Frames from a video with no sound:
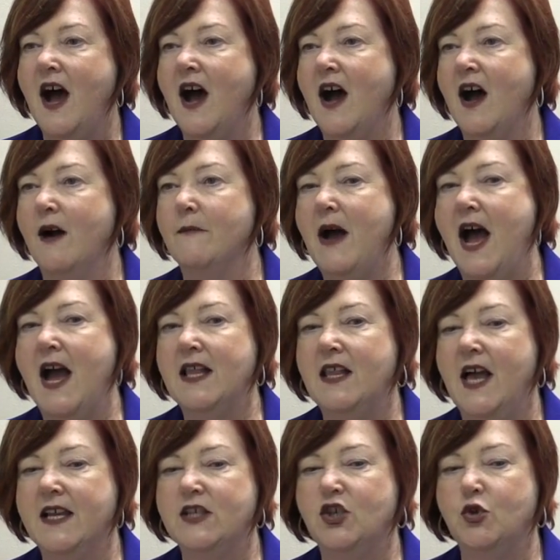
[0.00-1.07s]
I
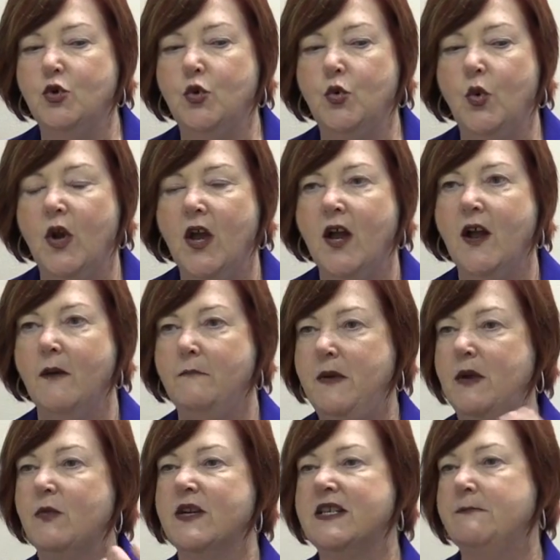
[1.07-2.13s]
like to
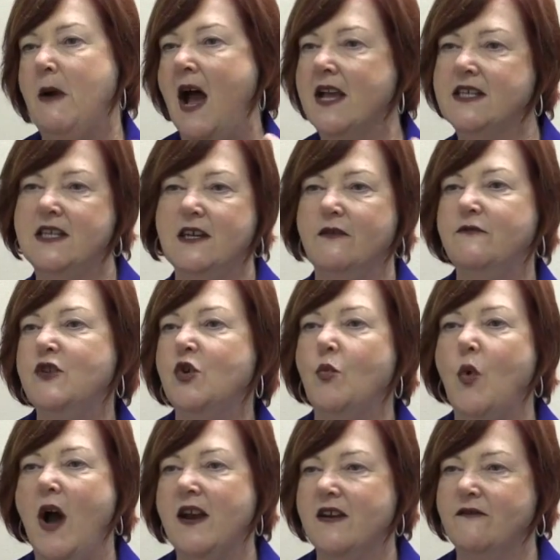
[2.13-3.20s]
be responsive to
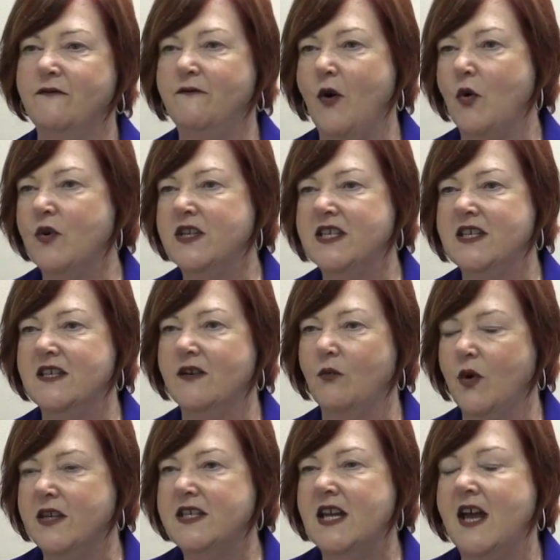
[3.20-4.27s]

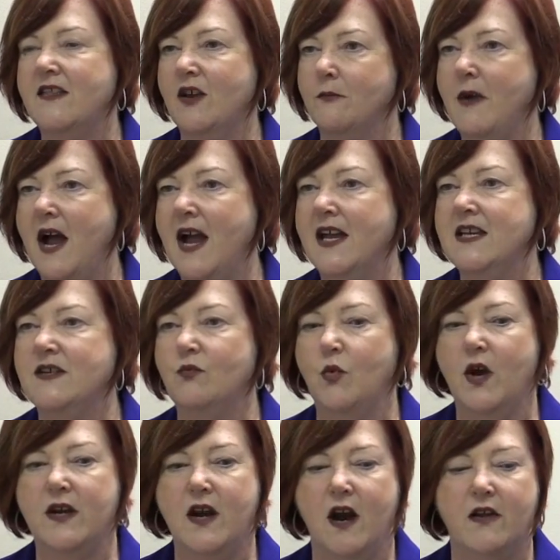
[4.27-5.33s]
what's on their mind,
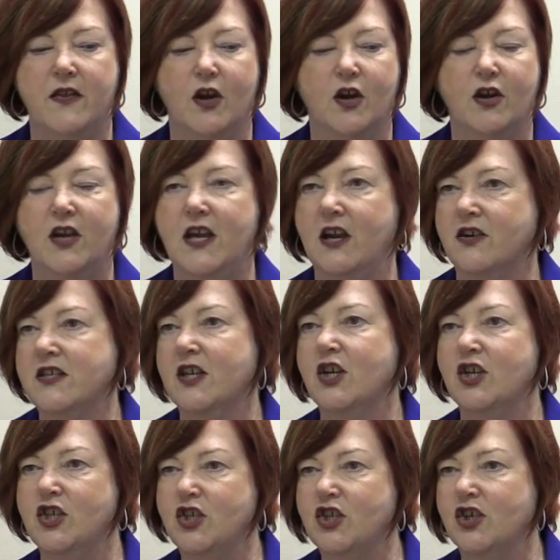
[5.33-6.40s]
what are their cares and
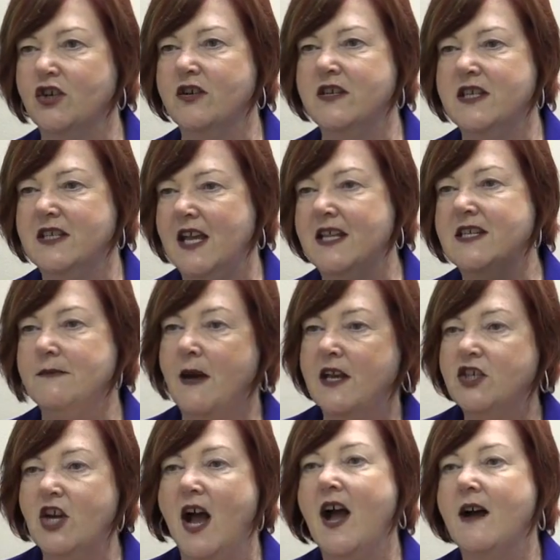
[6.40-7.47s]
concerns. That's my
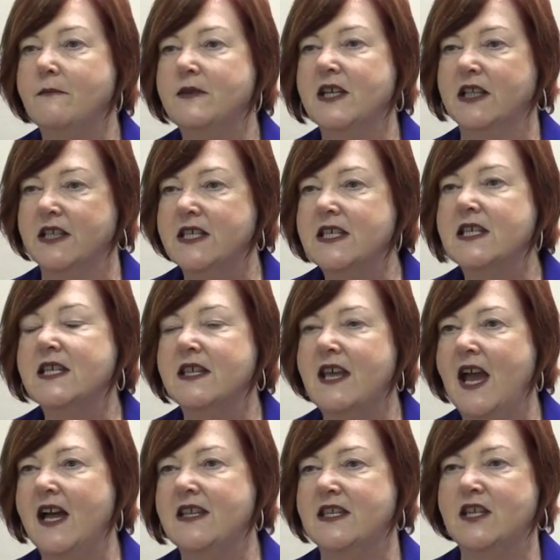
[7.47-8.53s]
job, to listen to
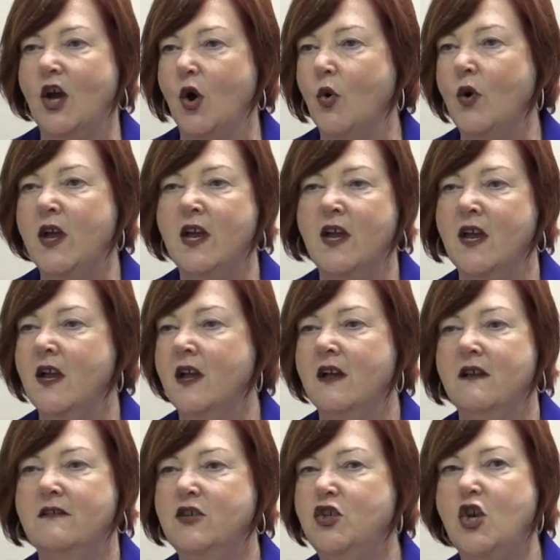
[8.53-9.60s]
that. So
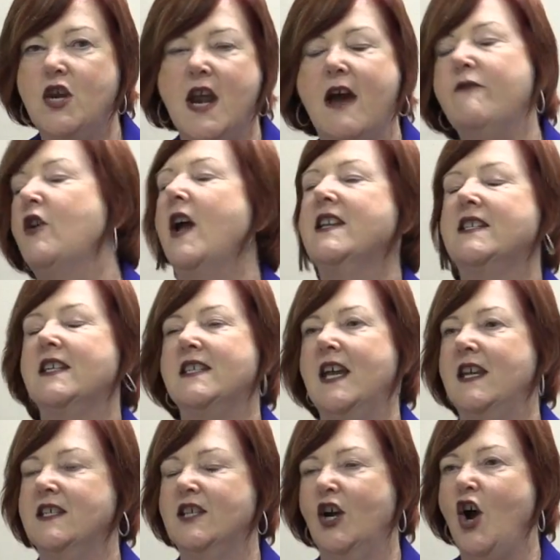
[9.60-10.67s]
never
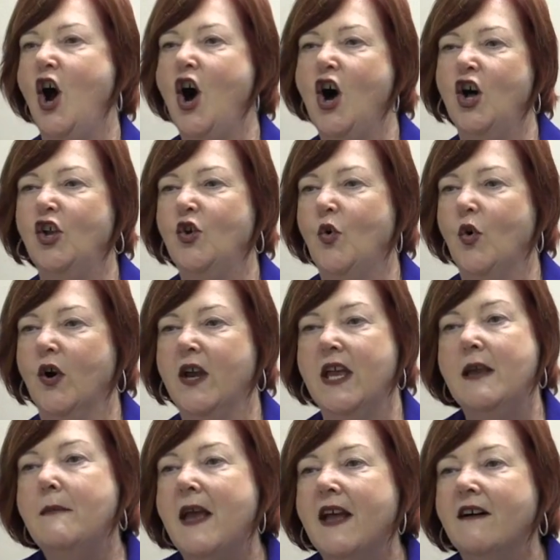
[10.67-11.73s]
hesitate to call or
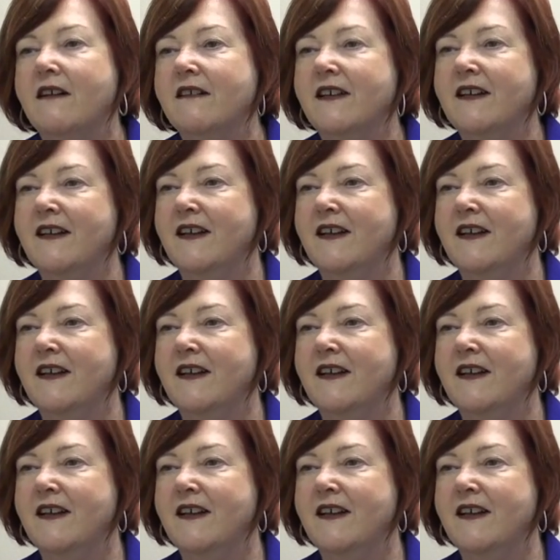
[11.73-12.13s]
email.